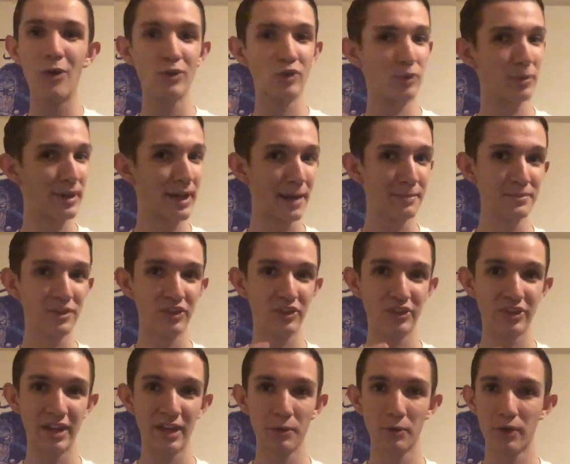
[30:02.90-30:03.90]
it's become this
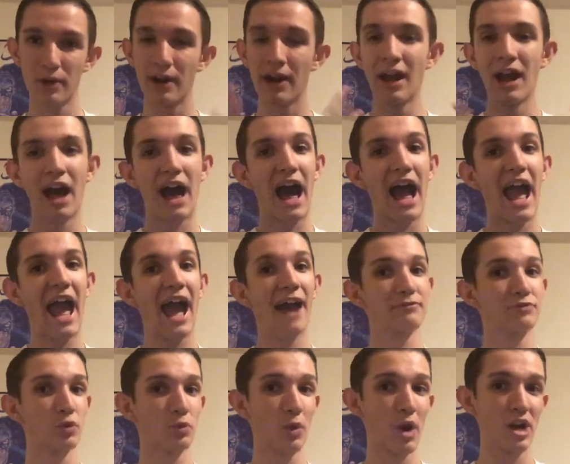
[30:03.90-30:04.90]
thing where I
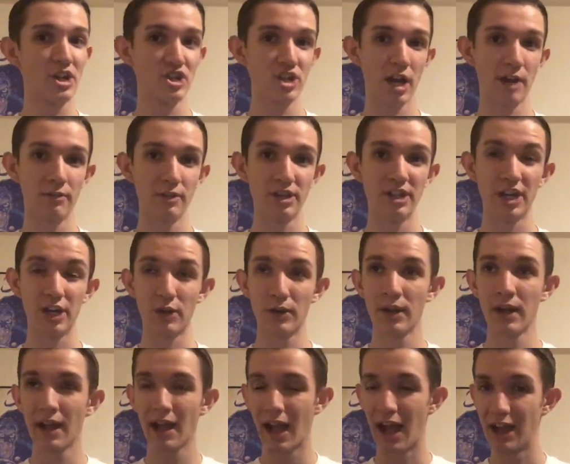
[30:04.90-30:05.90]
have to watch it every year.
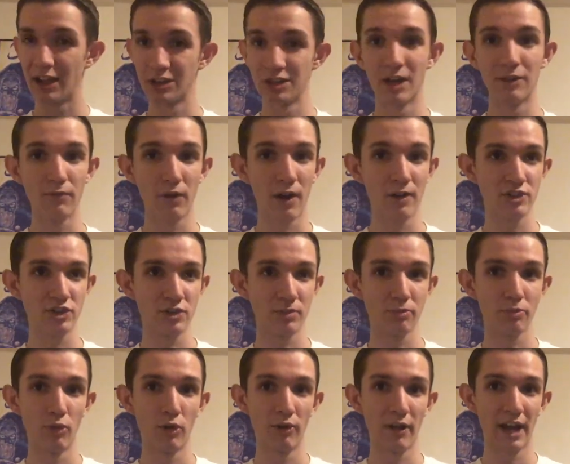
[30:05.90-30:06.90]
I love watching
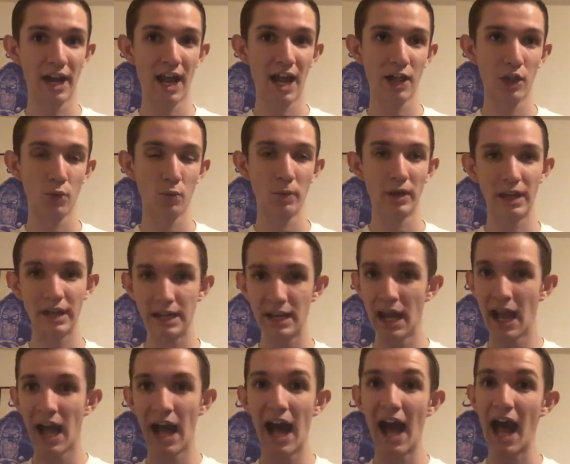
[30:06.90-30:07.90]
this movie on Halloween.
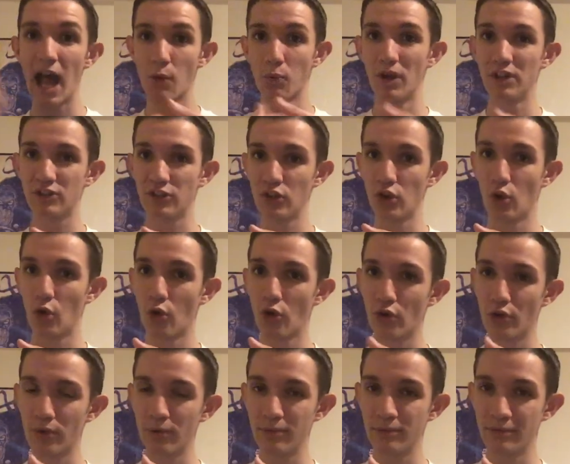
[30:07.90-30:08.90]
I went to the
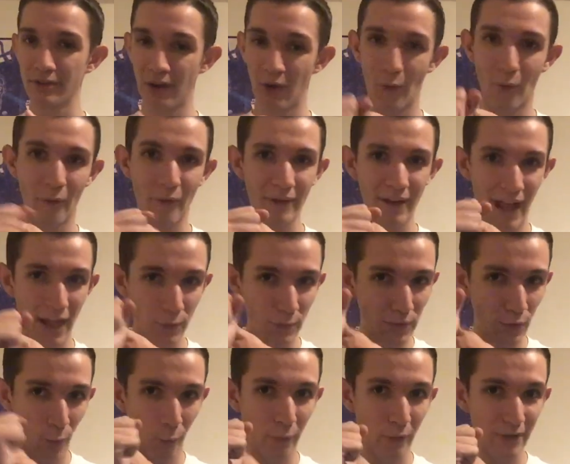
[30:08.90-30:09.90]

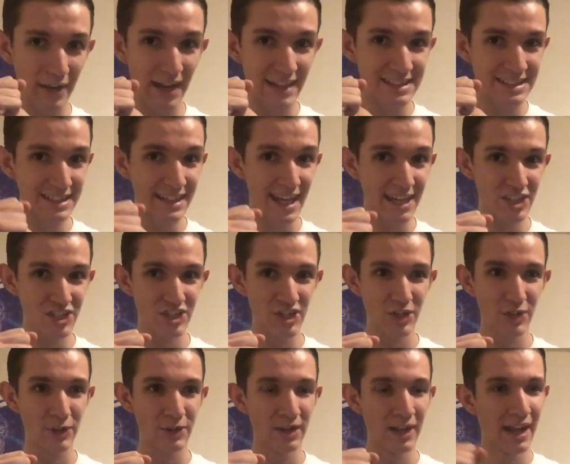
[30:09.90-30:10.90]
Halloween Horror Nights last
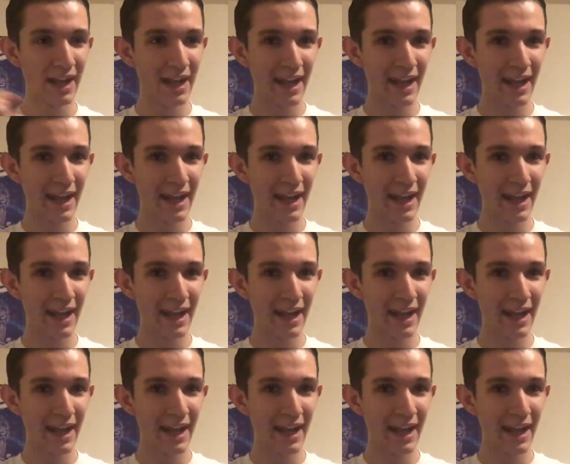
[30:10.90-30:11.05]
year.